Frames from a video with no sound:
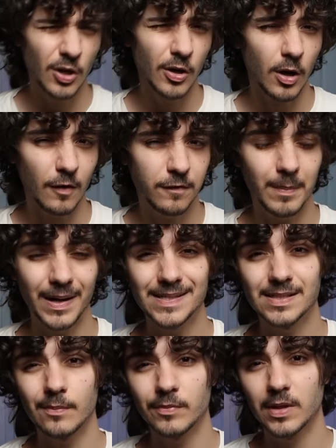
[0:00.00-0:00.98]
start off by
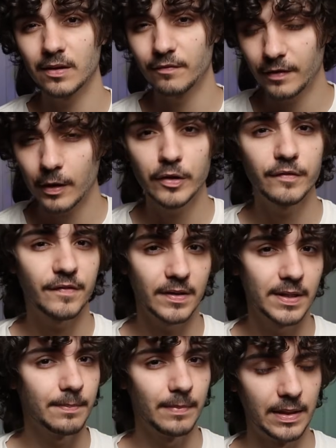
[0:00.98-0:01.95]
something very
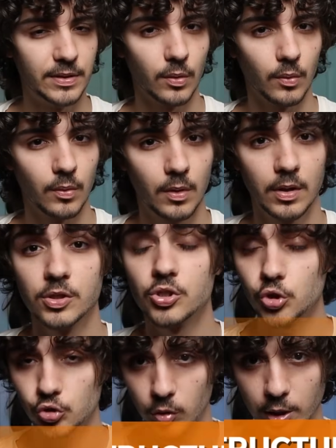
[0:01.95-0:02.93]
fundamental
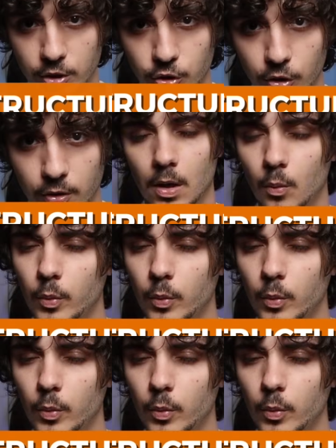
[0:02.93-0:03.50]
structure.